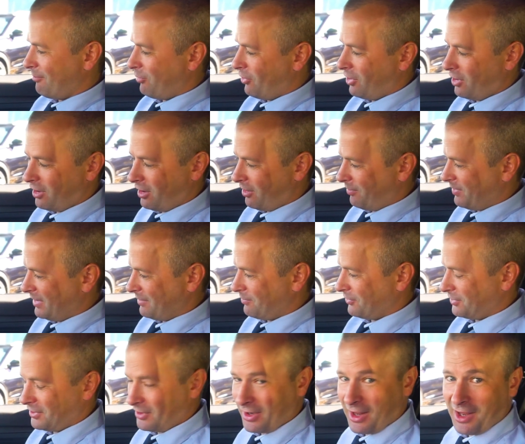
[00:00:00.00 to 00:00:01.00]
But a lot of
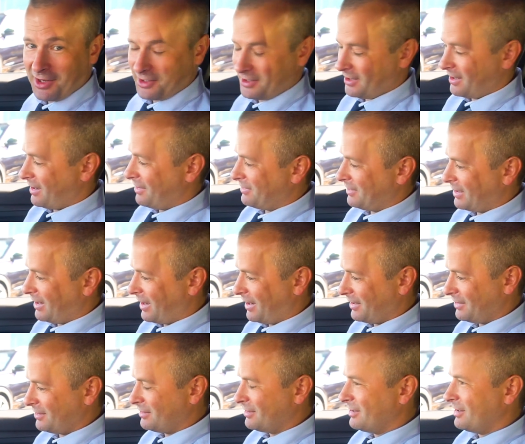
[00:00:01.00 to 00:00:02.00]
people do like it, and
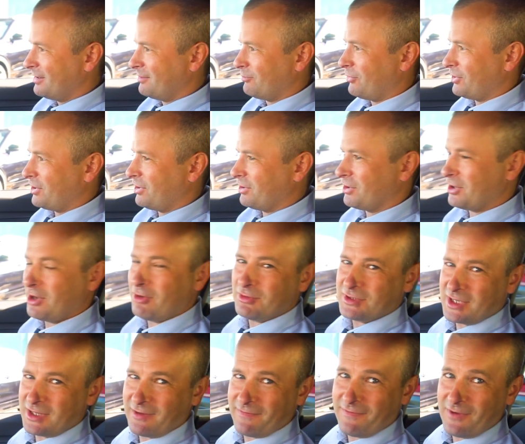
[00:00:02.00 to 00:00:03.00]
they but you
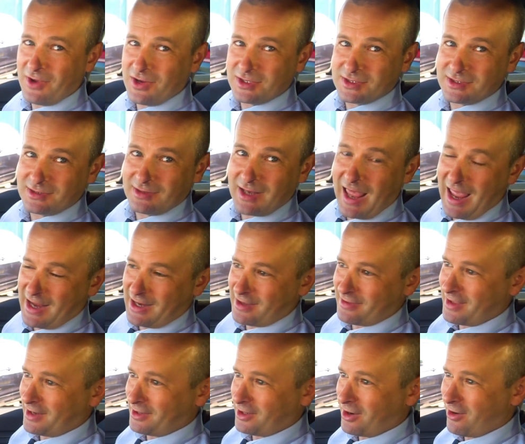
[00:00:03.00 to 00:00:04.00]
use it the first day and
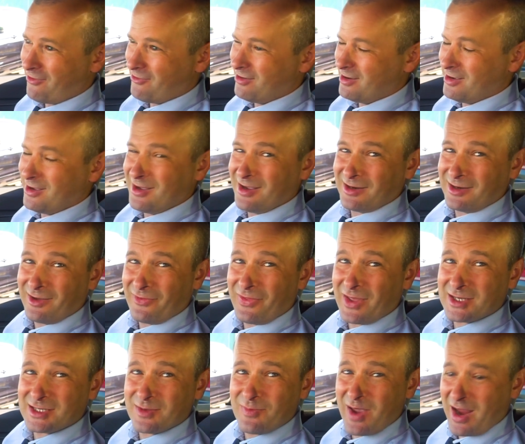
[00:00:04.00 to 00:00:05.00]
then go, God,
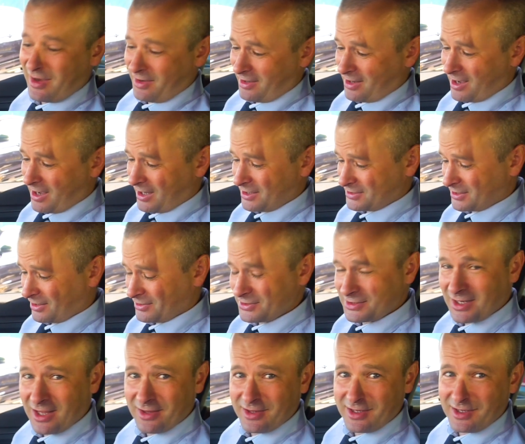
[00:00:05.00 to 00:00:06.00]
that's a pain in the arse. I'll
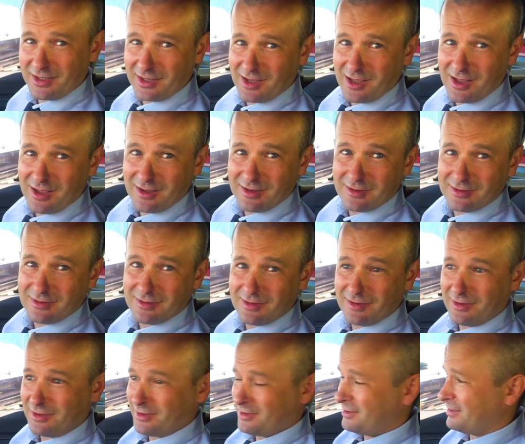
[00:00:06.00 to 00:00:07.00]
just let the
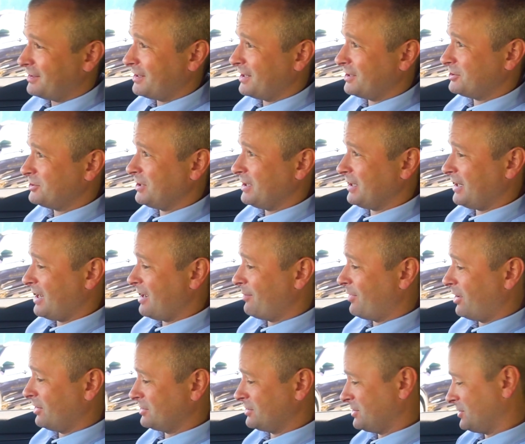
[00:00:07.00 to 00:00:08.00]
DSG
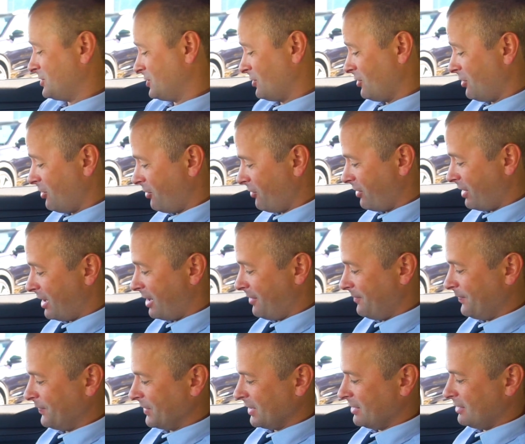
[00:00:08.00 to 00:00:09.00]
gearbox to sort all
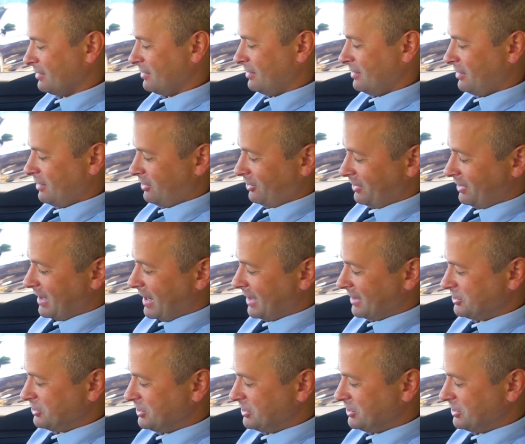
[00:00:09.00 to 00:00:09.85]
that. You've got a nice